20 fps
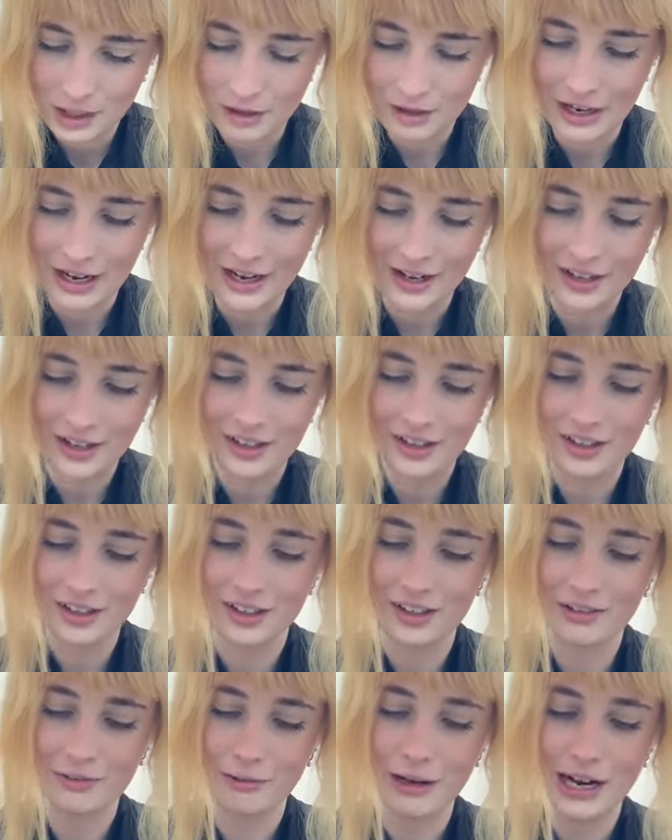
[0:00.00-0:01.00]
okay,
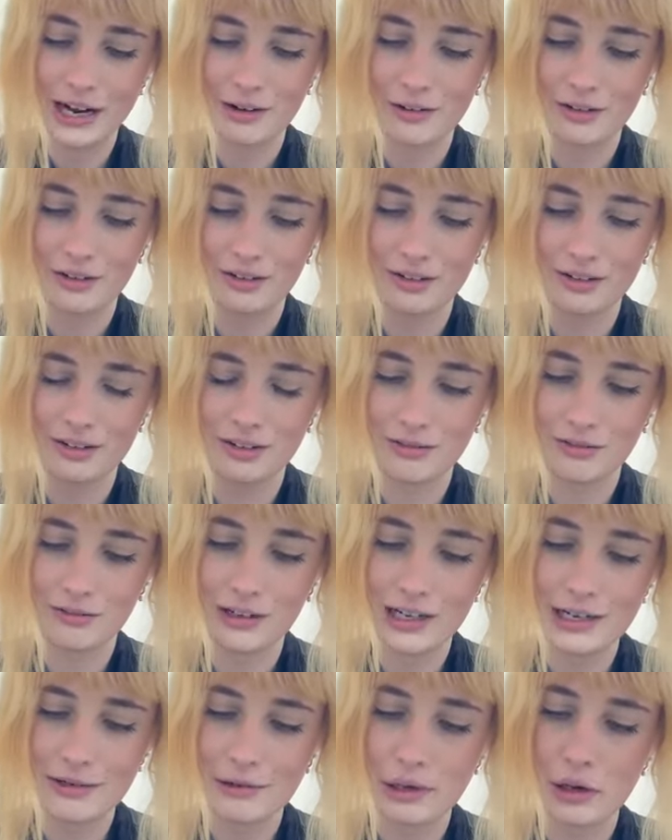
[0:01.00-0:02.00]
wow.
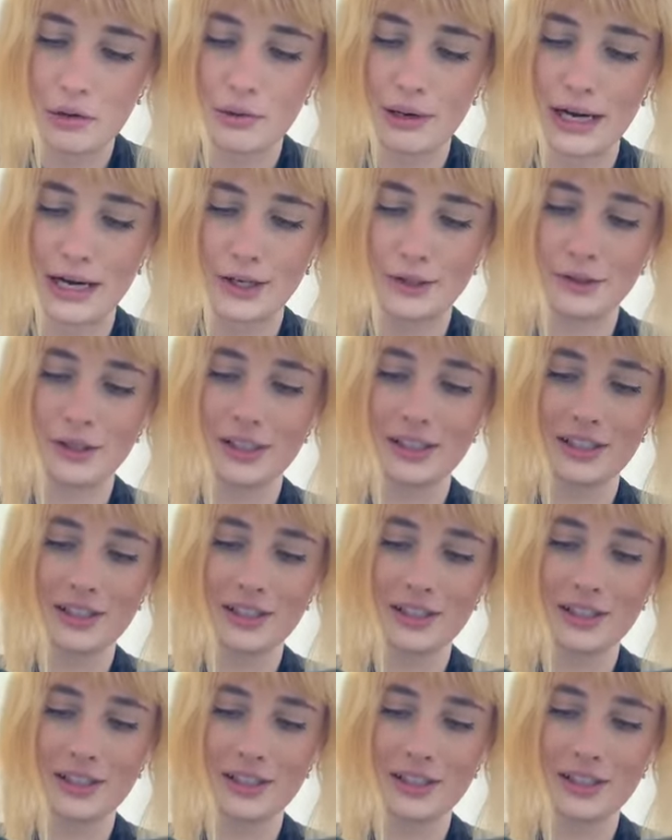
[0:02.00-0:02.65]
Wow, wow, wow.